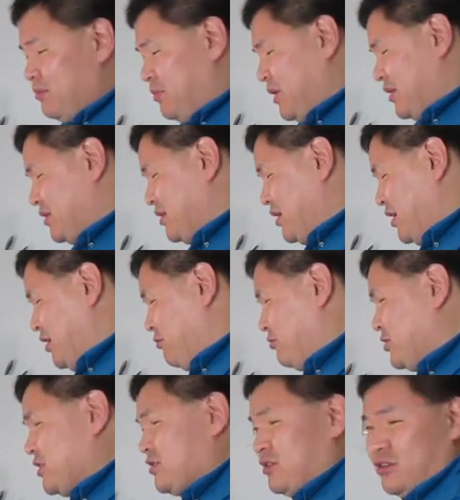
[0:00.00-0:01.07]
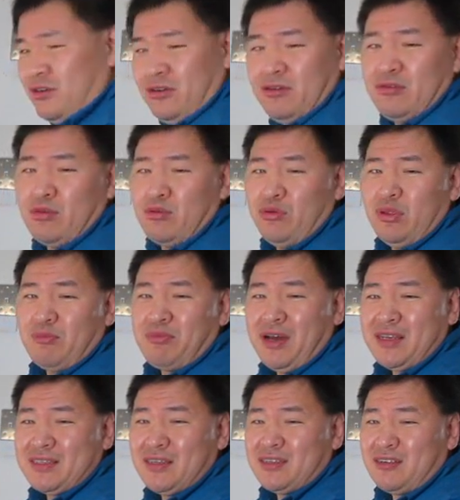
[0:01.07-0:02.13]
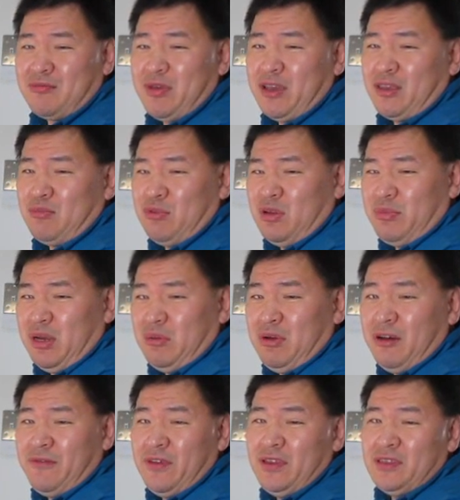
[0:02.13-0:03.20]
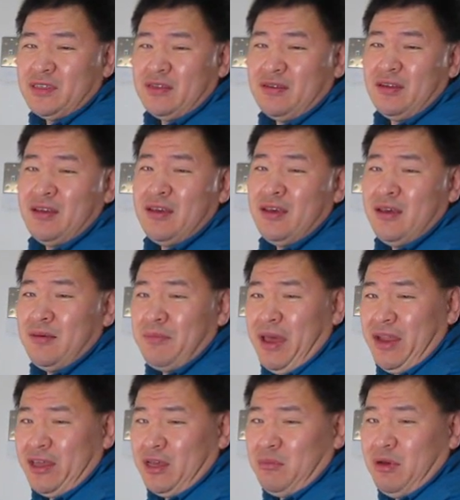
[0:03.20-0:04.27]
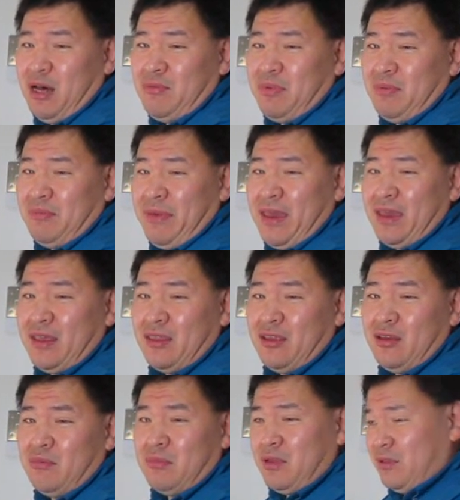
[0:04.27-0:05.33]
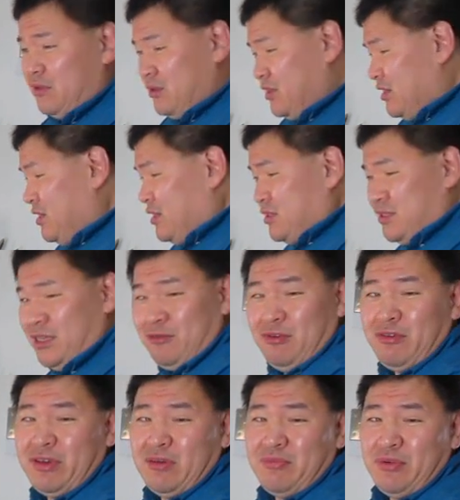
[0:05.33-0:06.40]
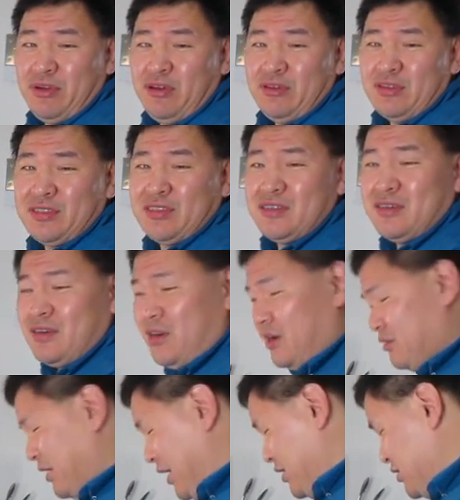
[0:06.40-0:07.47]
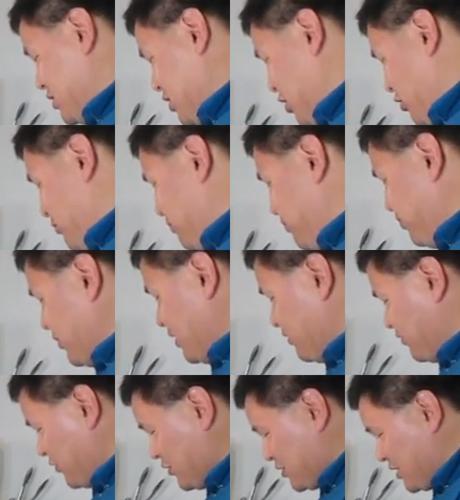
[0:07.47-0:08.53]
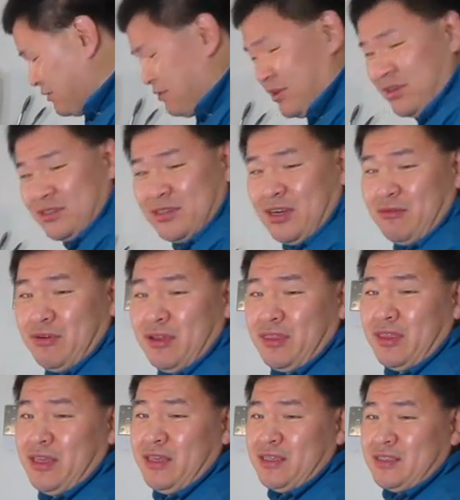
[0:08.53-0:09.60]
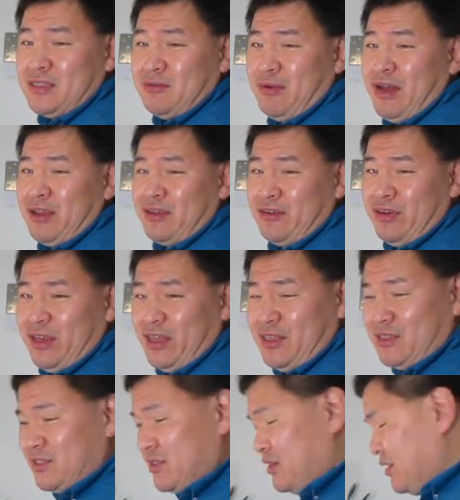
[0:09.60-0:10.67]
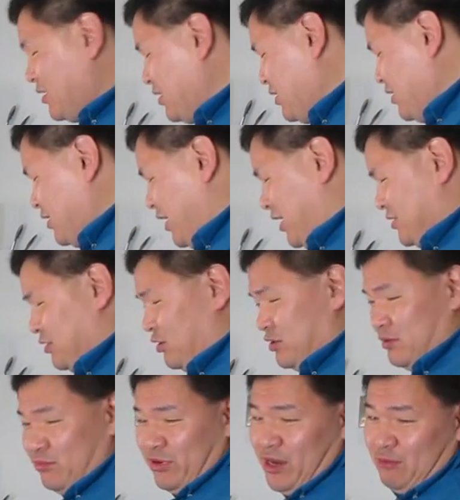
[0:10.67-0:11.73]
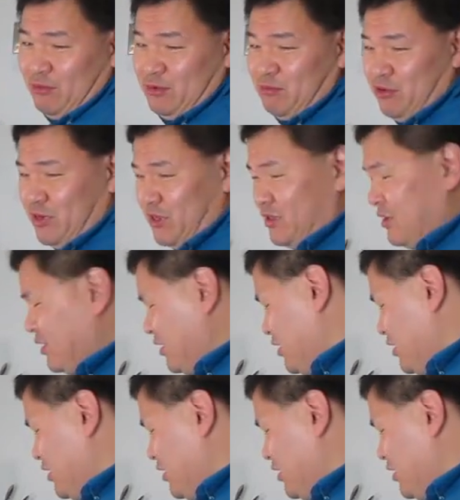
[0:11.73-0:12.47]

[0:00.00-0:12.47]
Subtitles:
But we're just going to go through the process of making blueberry muffins and panning them up and baking them and seeing what we can produce. Alright, so first off, what I'm going to start with is the wet ingredients, as Alton Brown would put it.